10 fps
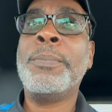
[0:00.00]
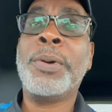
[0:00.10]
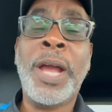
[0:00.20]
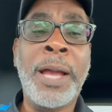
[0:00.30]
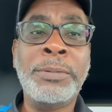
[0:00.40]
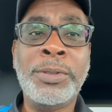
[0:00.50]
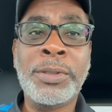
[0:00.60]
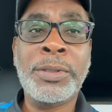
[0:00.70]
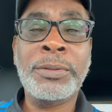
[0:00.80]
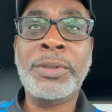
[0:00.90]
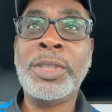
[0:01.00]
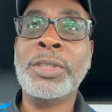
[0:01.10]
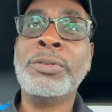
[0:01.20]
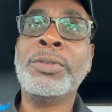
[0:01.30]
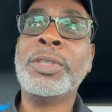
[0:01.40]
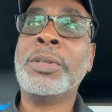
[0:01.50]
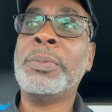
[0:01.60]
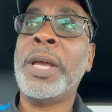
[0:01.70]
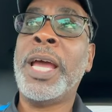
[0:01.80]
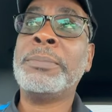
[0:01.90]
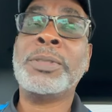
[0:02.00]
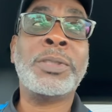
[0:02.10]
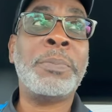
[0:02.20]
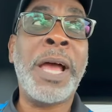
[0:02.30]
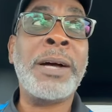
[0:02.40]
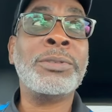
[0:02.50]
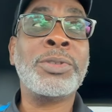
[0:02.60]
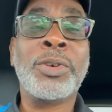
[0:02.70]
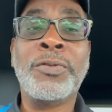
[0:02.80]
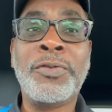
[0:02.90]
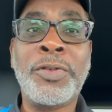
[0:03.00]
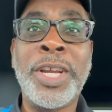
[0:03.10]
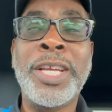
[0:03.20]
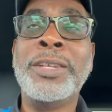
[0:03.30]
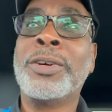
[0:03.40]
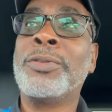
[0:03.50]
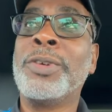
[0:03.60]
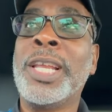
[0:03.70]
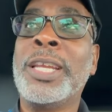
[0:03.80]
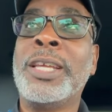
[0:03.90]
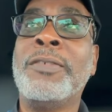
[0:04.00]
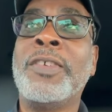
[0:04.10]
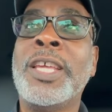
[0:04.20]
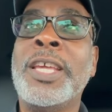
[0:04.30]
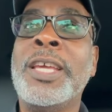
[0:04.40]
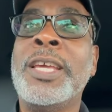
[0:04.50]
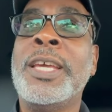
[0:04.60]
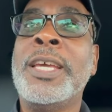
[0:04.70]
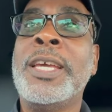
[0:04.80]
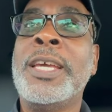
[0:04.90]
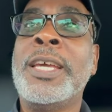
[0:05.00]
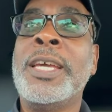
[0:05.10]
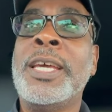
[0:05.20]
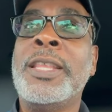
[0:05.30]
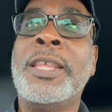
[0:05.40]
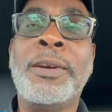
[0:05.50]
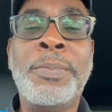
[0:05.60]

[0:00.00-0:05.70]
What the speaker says: perhaps your children or perhaps a spouse or a friend or relative, there